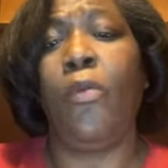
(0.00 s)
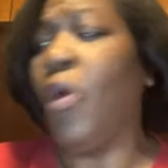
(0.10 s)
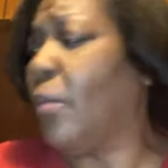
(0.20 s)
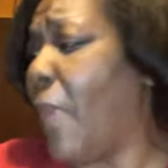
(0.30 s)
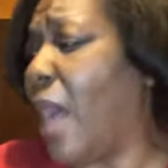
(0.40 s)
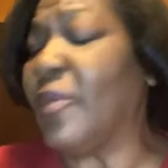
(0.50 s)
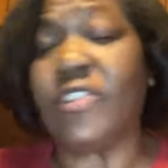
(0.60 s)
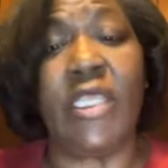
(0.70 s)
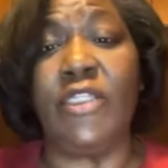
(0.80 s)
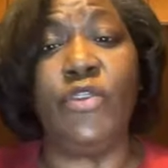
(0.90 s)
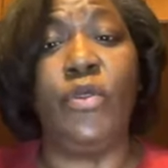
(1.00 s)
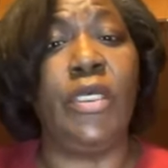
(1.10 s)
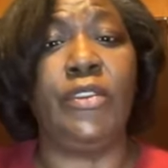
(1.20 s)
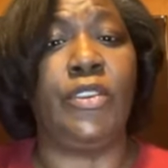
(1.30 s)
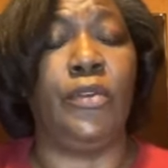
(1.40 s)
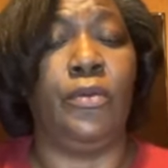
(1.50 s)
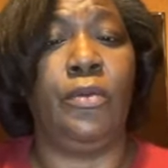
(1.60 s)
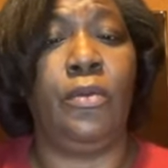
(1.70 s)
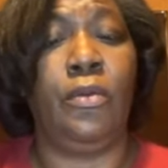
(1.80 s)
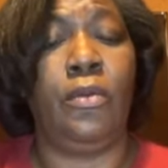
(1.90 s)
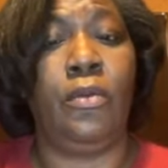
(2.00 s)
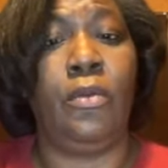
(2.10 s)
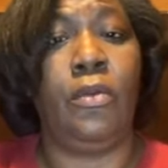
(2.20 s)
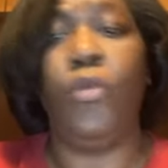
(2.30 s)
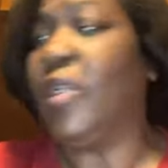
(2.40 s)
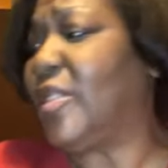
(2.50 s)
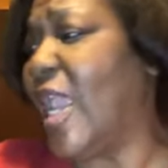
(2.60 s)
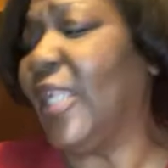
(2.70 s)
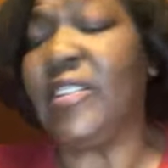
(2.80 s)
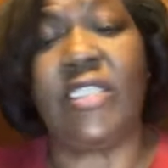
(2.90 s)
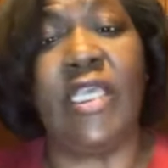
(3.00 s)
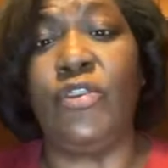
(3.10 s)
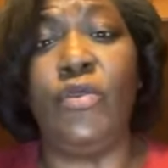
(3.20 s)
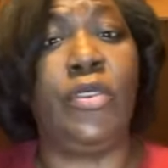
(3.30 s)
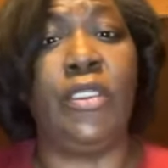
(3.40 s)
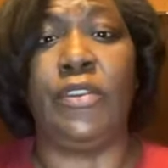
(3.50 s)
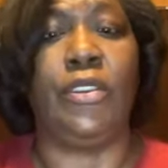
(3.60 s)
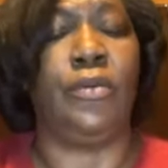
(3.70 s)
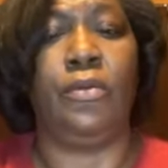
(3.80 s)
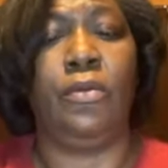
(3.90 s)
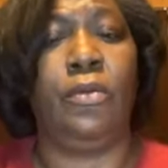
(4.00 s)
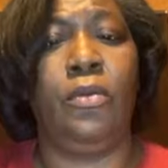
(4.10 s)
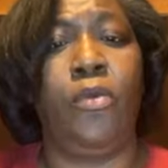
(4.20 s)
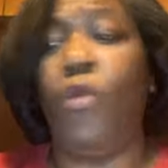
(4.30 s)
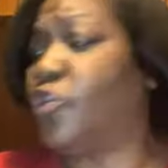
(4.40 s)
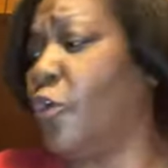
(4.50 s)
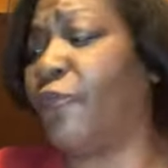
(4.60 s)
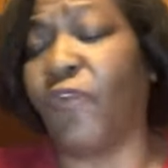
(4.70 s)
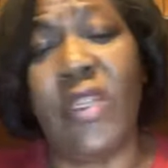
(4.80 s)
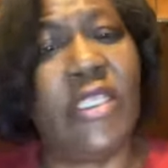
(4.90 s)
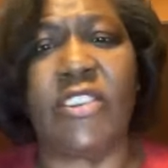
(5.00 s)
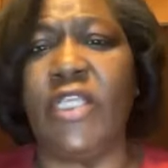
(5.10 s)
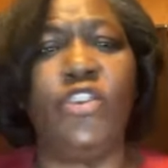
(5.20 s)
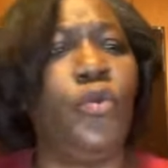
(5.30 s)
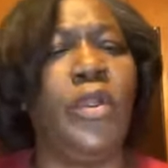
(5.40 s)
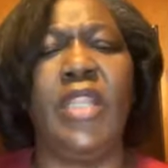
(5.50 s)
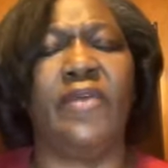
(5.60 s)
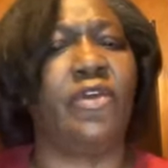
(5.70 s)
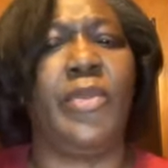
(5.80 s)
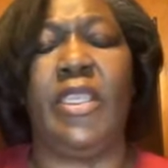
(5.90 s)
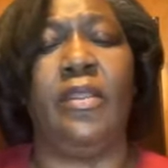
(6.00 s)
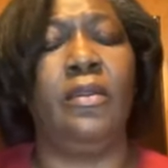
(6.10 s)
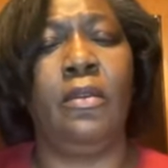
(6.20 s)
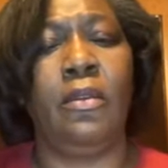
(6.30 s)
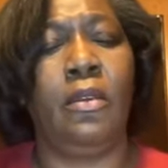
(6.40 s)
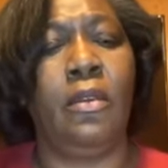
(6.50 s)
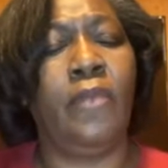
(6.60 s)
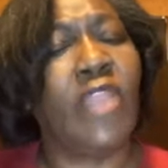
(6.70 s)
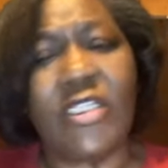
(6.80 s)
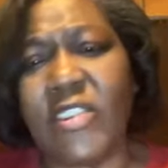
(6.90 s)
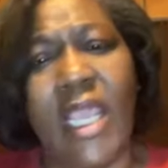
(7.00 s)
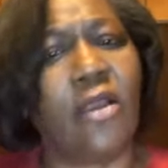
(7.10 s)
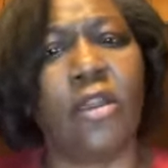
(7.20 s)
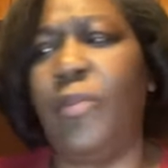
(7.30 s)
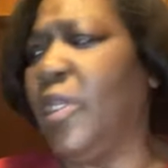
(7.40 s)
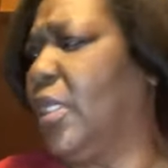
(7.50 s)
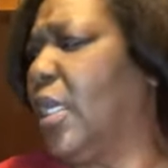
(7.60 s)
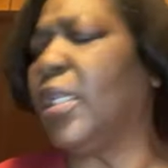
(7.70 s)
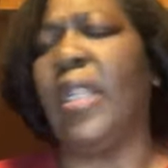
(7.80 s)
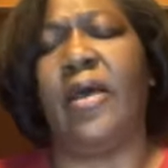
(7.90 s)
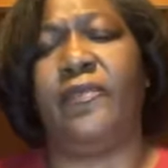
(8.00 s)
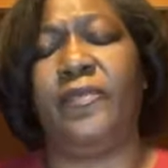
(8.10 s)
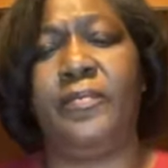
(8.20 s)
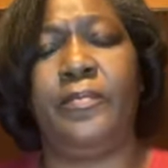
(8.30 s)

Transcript: what mama said you couldn't do, what daddy said you couldn't do, what your friend said you would never be. That's not going to be good enough.